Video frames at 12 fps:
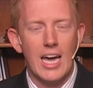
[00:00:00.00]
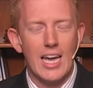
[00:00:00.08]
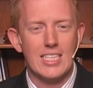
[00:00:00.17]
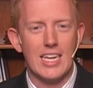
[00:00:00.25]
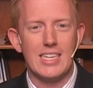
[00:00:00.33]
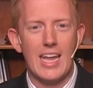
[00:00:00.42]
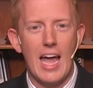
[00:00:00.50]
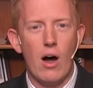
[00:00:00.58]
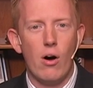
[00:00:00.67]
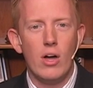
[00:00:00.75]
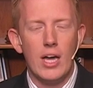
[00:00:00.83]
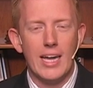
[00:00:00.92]
He said,
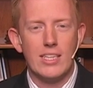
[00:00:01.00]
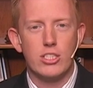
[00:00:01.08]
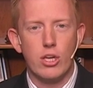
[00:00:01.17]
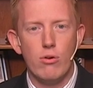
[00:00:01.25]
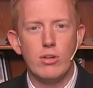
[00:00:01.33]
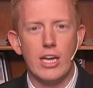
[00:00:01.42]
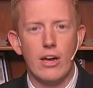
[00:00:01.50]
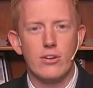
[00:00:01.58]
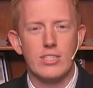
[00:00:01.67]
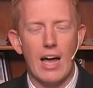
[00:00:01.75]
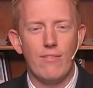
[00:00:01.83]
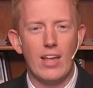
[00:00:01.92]
"Now, in 2
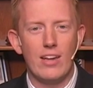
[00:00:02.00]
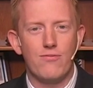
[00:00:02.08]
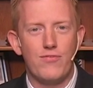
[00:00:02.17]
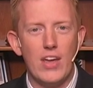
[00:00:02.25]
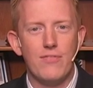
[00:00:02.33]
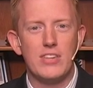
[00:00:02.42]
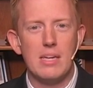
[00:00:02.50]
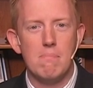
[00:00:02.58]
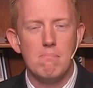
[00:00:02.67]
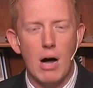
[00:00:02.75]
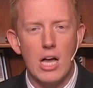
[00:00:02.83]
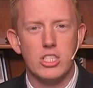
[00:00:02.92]
years, I've led 50
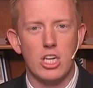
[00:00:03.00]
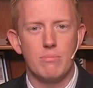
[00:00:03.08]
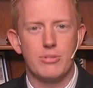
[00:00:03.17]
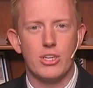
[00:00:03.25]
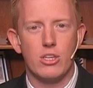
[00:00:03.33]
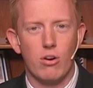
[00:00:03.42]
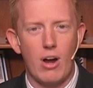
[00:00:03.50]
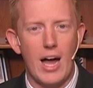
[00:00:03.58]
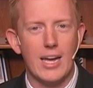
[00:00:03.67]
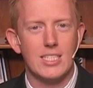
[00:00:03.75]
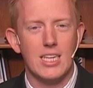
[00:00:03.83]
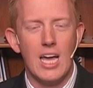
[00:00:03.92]
Muslims to
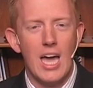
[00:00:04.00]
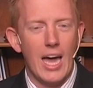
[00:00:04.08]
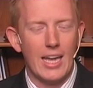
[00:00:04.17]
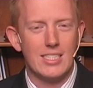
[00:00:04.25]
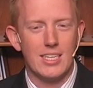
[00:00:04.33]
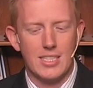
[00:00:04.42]
Christ. And to